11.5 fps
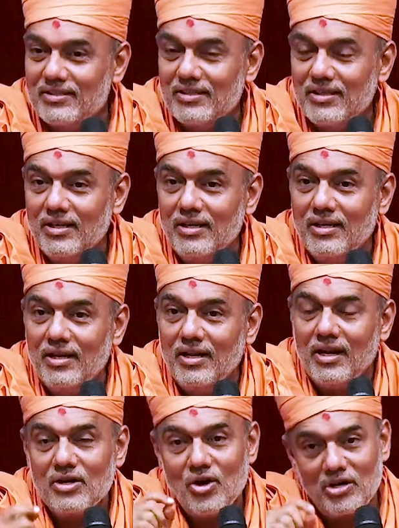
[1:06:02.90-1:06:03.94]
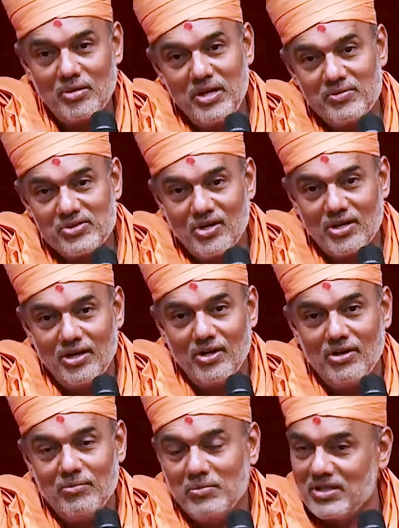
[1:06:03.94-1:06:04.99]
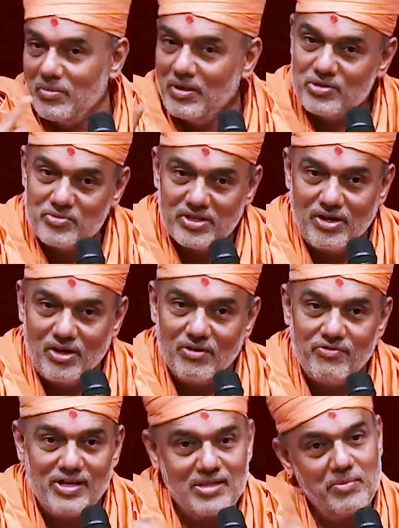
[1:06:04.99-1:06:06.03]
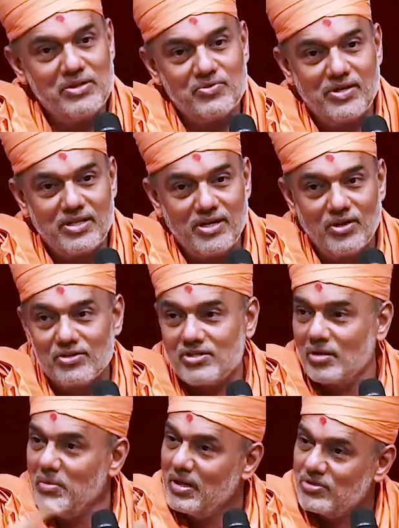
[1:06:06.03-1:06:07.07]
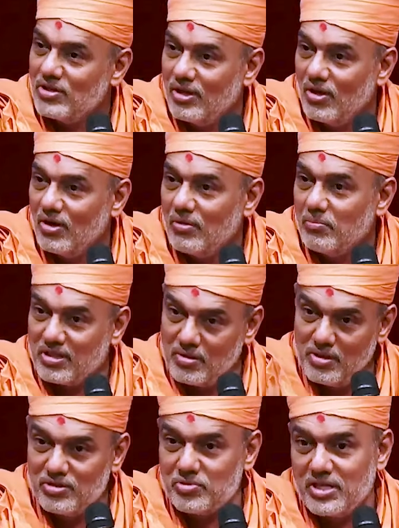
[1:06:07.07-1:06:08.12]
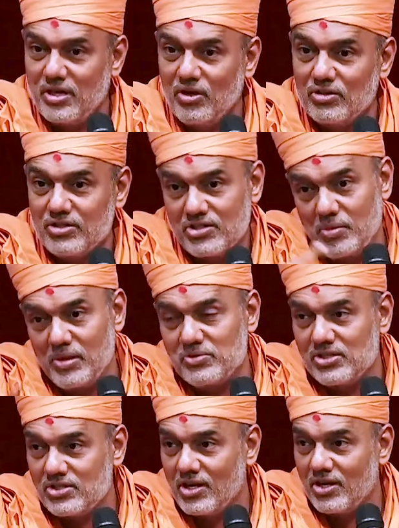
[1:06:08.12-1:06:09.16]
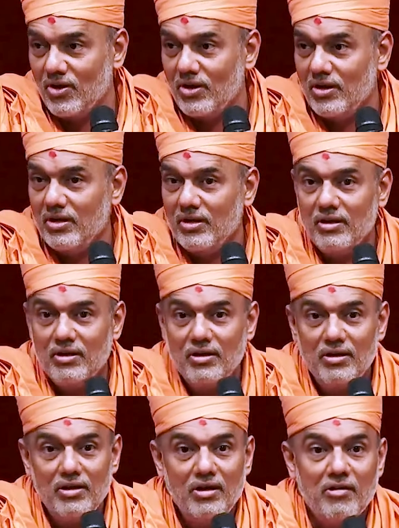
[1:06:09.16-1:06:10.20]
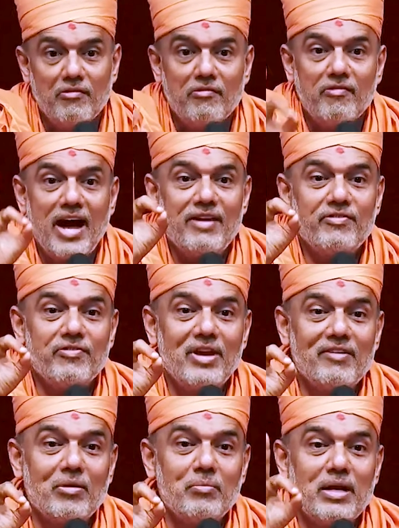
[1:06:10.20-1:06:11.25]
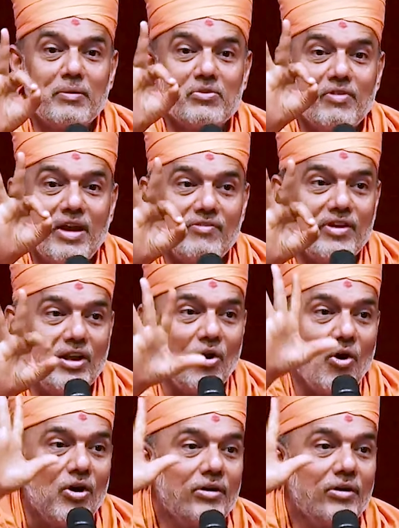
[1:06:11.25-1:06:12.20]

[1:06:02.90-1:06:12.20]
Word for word: is, a daughter becomes daughter-in-law, mother becomes mother-in-law, father becomes father-in-law, son becomes son-in-law, brother becomes brother-in-law, sister becomes sister-in-law. Wife never becomes wife-in-law.